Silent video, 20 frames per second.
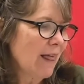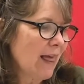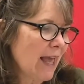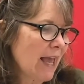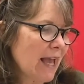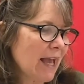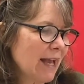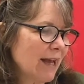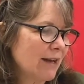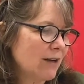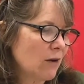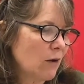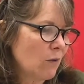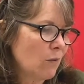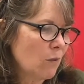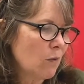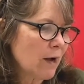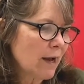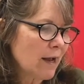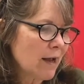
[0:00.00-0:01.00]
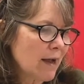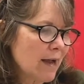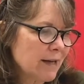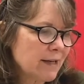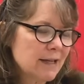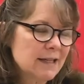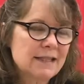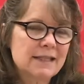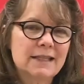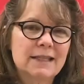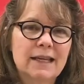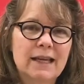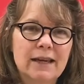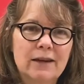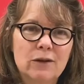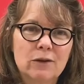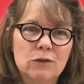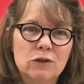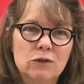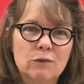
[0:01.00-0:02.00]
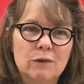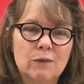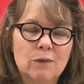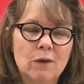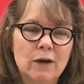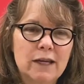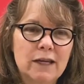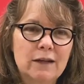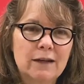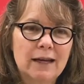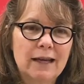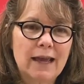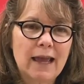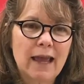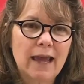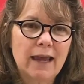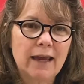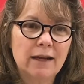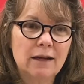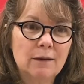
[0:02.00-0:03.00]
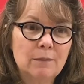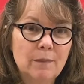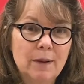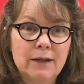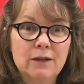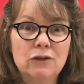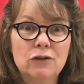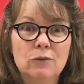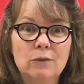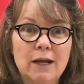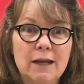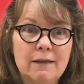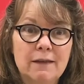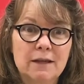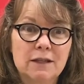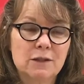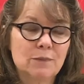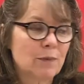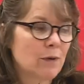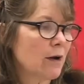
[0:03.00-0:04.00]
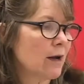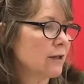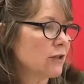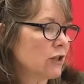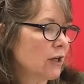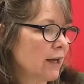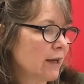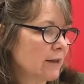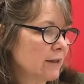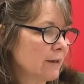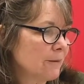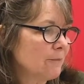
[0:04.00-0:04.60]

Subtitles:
and what kind of skills we want you to gain by doing this project.